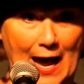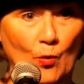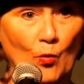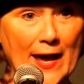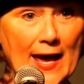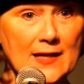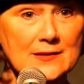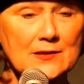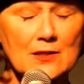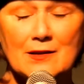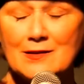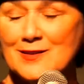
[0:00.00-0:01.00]
out
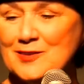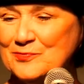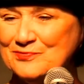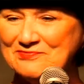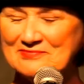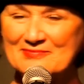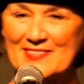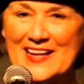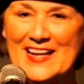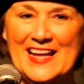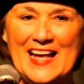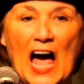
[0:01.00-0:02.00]
west.
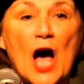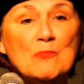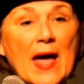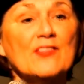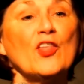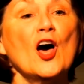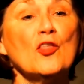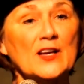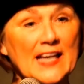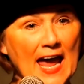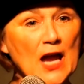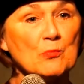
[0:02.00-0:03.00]
I met the other
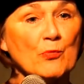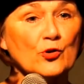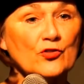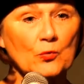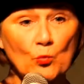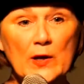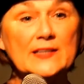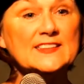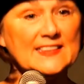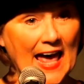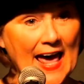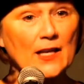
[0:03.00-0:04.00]
campers and we
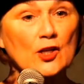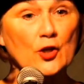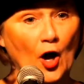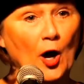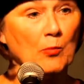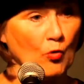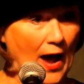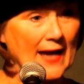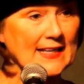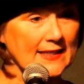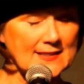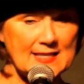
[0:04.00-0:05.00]
saddled up
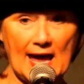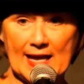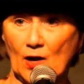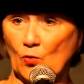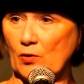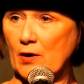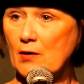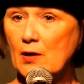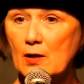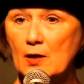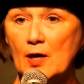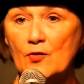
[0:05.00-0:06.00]
right in town.
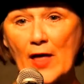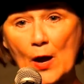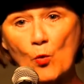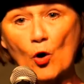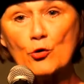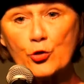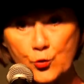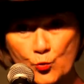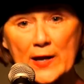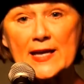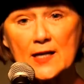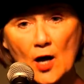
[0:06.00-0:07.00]
There were
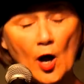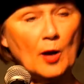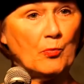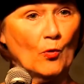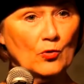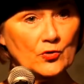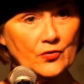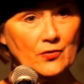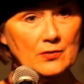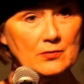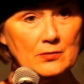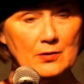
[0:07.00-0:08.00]
3 couples,
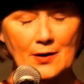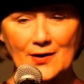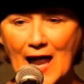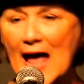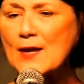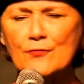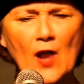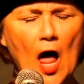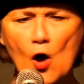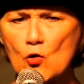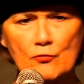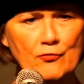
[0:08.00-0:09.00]

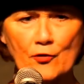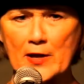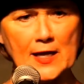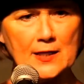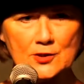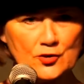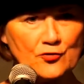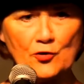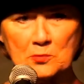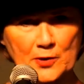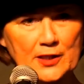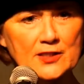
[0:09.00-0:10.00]
lifelong friends
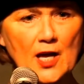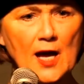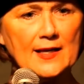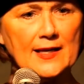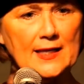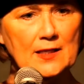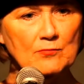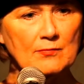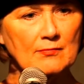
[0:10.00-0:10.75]
from Kentucky,